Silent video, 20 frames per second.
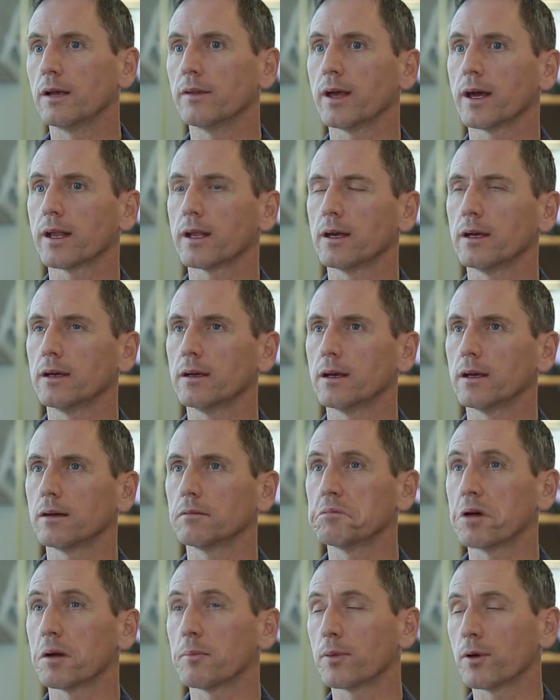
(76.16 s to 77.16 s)
They had
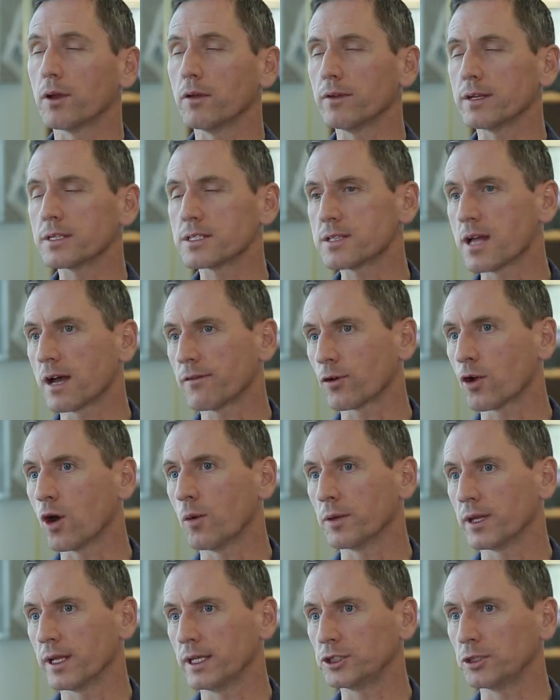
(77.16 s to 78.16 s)
a previous staff
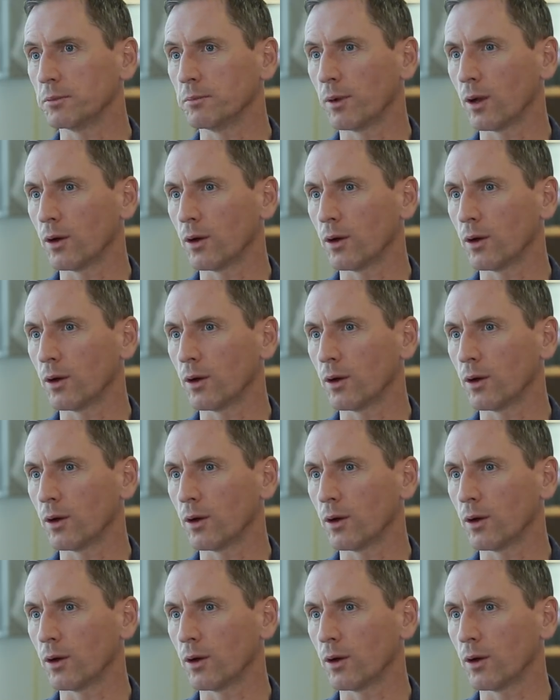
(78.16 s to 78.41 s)
accommodation